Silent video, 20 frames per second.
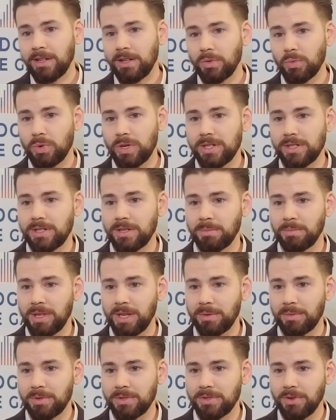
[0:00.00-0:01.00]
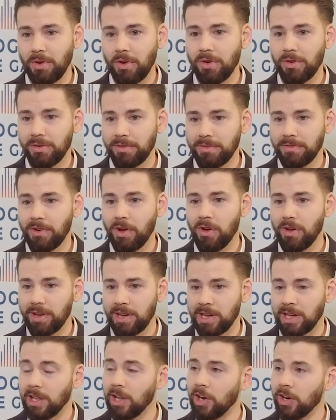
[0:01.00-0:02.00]
wisdom that was hard fought
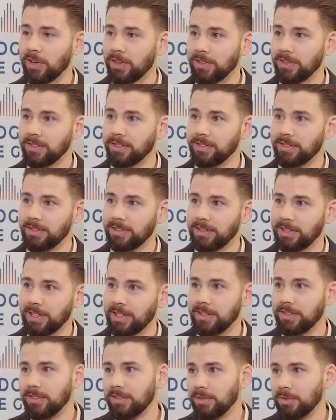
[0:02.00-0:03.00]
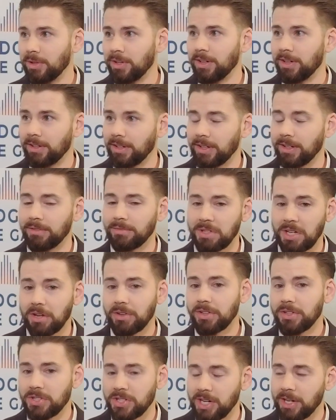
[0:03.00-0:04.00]
and learned into our
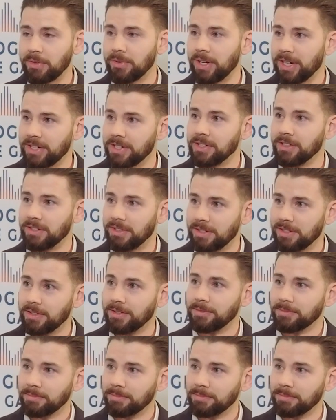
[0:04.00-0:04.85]
younger generations.